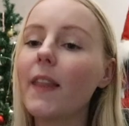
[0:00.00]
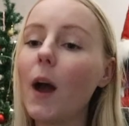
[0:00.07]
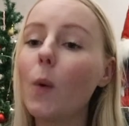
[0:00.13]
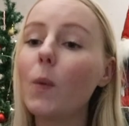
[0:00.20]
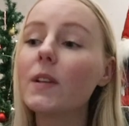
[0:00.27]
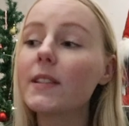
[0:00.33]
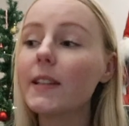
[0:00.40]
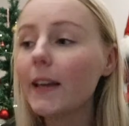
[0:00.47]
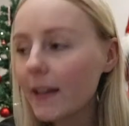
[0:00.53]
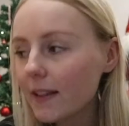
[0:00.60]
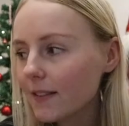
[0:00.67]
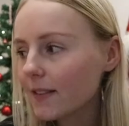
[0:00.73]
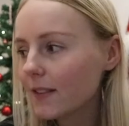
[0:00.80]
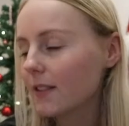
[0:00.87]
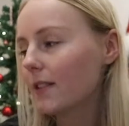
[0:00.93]
That was
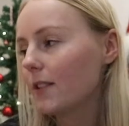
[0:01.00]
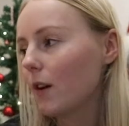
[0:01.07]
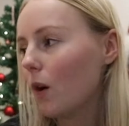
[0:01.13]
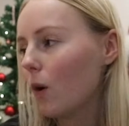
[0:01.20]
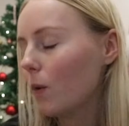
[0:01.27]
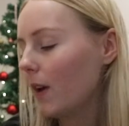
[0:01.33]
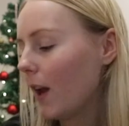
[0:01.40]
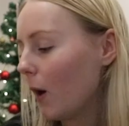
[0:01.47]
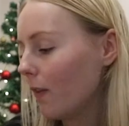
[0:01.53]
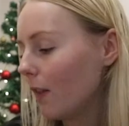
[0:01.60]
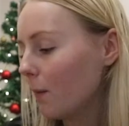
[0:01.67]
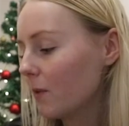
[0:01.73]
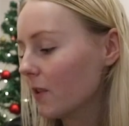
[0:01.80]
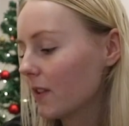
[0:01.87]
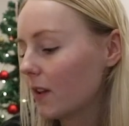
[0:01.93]
it. So now I think
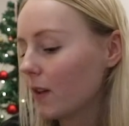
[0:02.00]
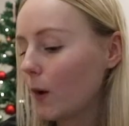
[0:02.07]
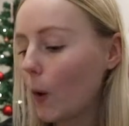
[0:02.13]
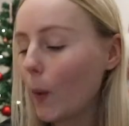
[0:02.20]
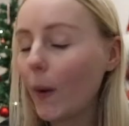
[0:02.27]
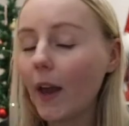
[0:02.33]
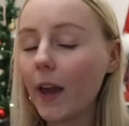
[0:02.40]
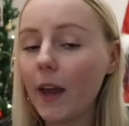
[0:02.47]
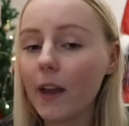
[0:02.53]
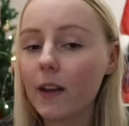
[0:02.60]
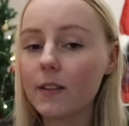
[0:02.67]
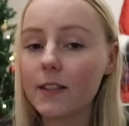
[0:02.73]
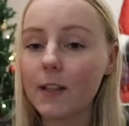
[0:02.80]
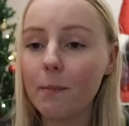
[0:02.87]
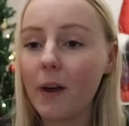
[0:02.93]
I'm just gonna go
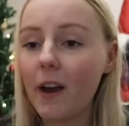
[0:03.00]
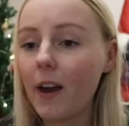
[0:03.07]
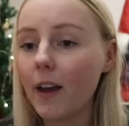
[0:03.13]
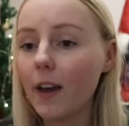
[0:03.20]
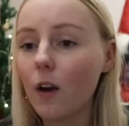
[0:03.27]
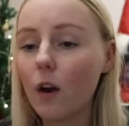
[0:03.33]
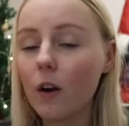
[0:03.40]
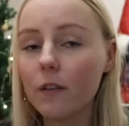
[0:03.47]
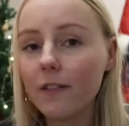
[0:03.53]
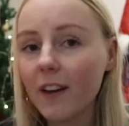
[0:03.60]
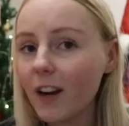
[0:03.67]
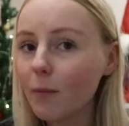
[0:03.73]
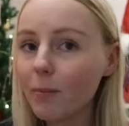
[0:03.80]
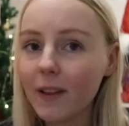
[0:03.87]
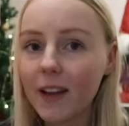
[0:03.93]
and sit by our
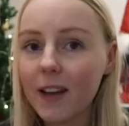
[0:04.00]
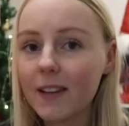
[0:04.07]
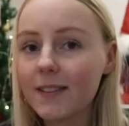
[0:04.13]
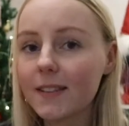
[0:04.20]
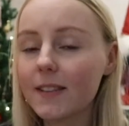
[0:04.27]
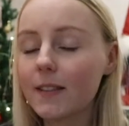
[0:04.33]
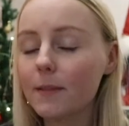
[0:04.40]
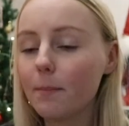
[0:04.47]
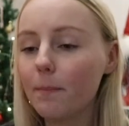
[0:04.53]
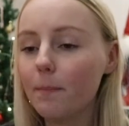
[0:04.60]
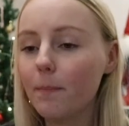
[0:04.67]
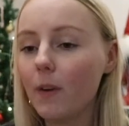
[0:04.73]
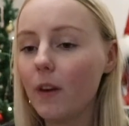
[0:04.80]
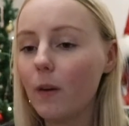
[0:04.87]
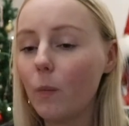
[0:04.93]
fireplace
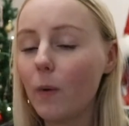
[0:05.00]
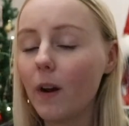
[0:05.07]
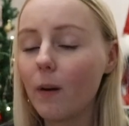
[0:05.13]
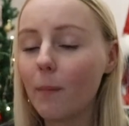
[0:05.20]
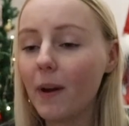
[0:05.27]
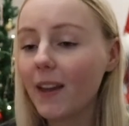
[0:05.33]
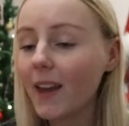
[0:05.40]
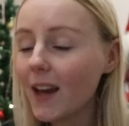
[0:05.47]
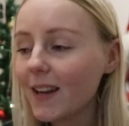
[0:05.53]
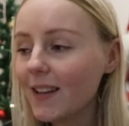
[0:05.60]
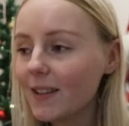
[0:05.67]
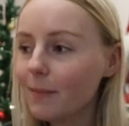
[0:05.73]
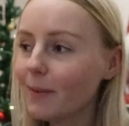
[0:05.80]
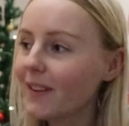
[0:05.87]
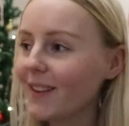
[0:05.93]
where my cat is,
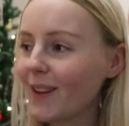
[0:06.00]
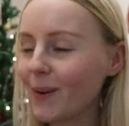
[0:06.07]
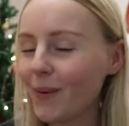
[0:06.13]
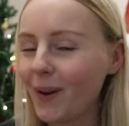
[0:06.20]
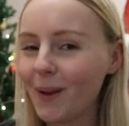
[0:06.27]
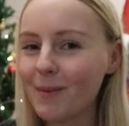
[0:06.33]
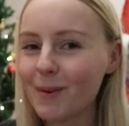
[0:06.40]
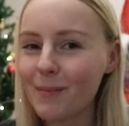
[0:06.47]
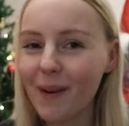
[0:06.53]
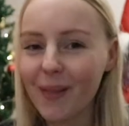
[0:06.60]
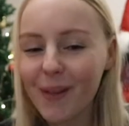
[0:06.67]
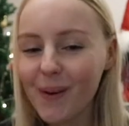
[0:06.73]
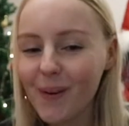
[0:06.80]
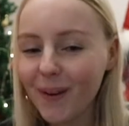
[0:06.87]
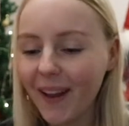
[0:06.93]
because I don't want him to be
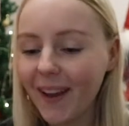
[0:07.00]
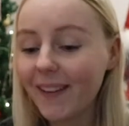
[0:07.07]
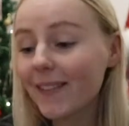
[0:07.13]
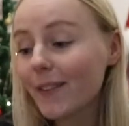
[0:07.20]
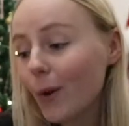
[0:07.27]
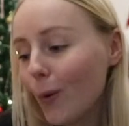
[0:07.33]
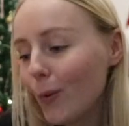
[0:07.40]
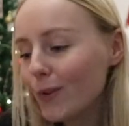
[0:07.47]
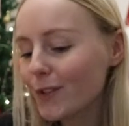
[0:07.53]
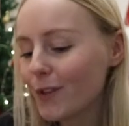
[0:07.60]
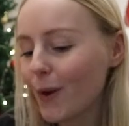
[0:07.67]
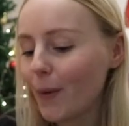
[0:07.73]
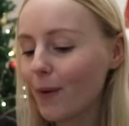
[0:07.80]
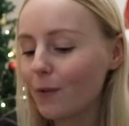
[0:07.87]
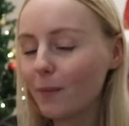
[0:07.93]
alone, and it's cold,
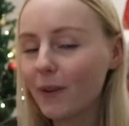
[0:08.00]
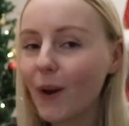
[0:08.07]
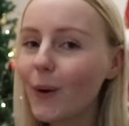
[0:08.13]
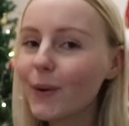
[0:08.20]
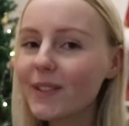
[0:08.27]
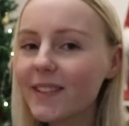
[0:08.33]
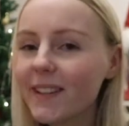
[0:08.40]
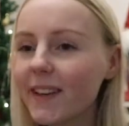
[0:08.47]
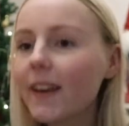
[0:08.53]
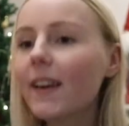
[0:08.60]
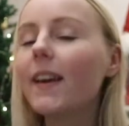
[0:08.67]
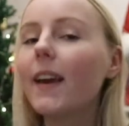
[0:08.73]
so it will be cozy.